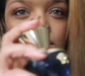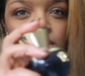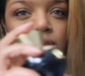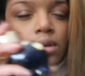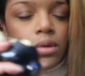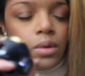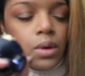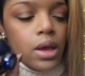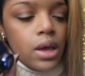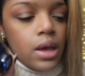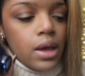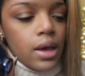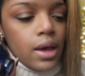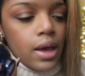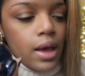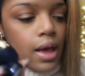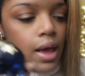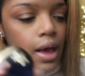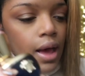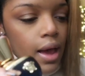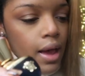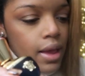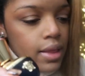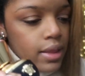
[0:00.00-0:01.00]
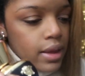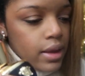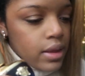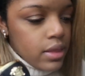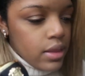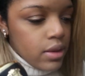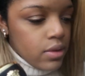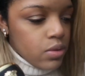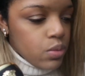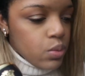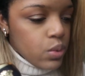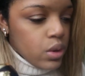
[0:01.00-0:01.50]
So I like
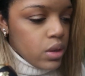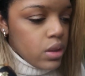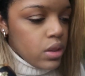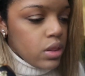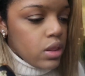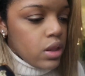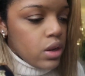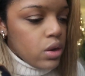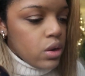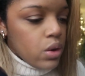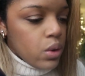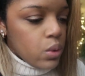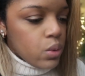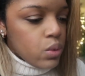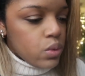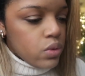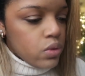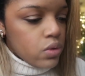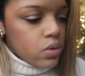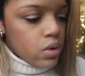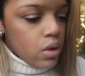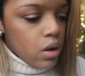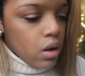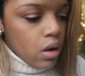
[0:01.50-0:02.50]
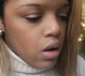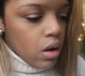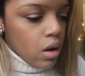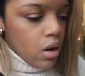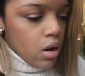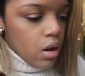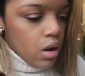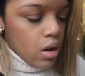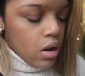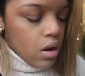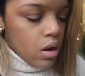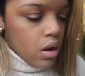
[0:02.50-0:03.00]
this one. The notes
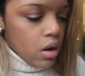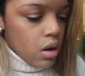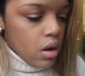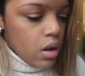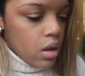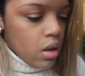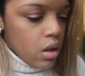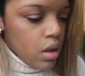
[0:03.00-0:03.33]
are,